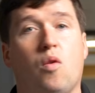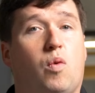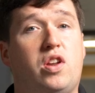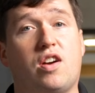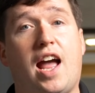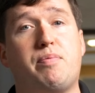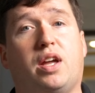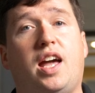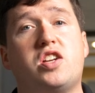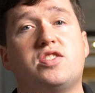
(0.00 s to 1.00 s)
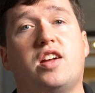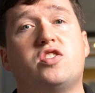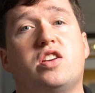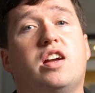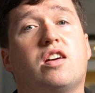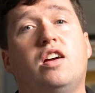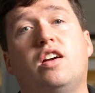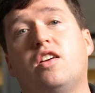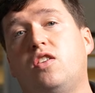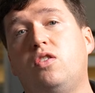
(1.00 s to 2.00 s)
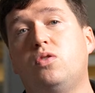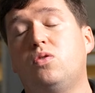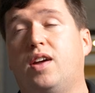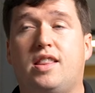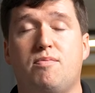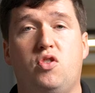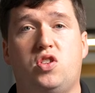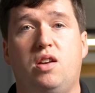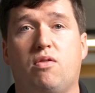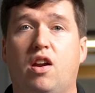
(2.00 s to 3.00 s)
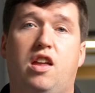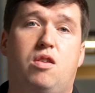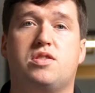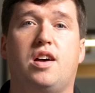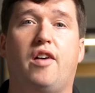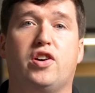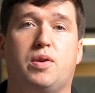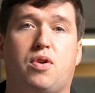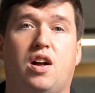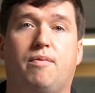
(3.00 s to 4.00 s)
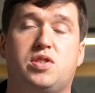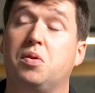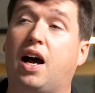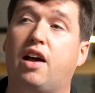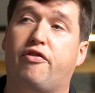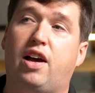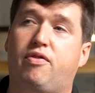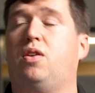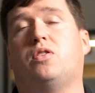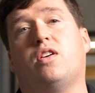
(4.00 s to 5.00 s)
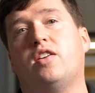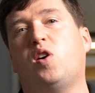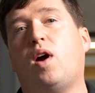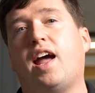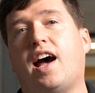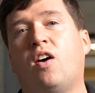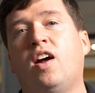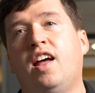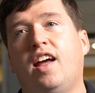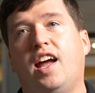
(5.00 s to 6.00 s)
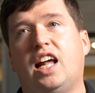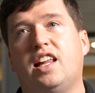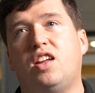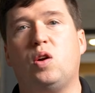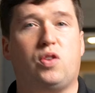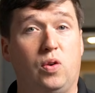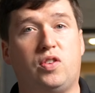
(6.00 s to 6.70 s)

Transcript: When you're an applications engineer, you get the machine running, you solve all the problems, you high five the owner on your way out, Good job, and then you don't